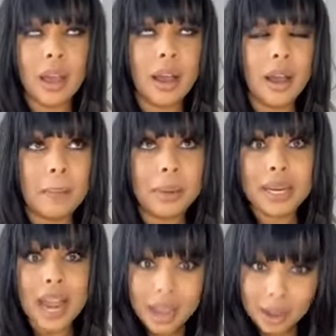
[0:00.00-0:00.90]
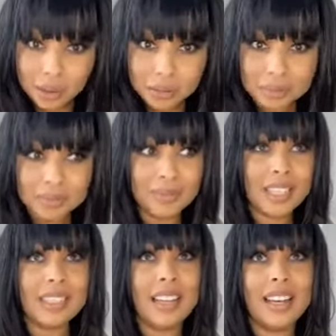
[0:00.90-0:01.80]
But now it's
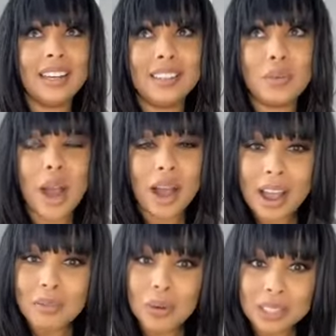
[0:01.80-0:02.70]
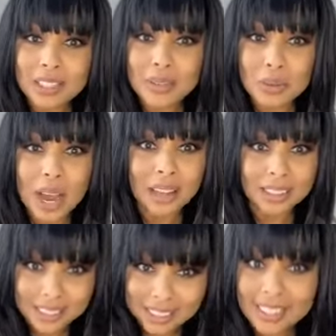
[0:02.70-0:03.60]
like, wow, I have all this new
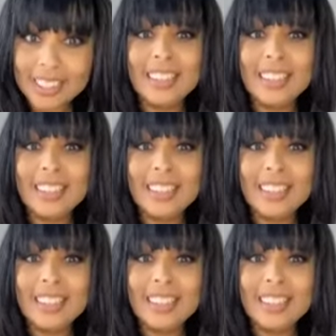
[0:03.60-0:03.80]
knowledge.